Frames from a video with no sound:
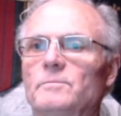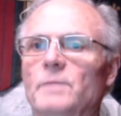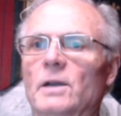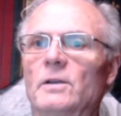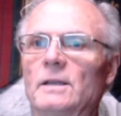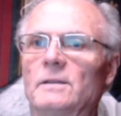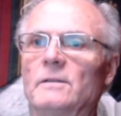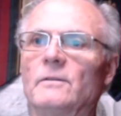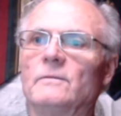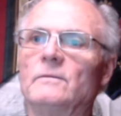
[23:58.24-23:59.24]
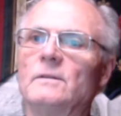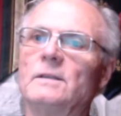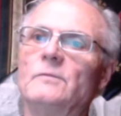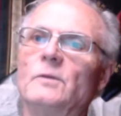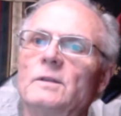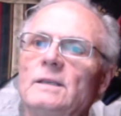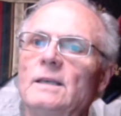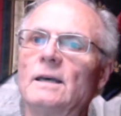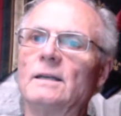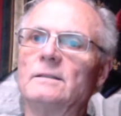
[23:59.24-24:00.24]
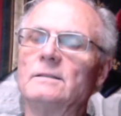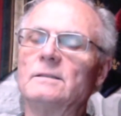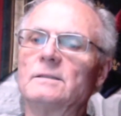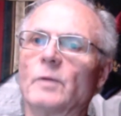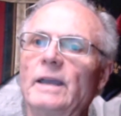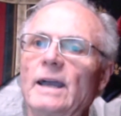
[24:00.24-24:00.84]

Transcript: period with the spring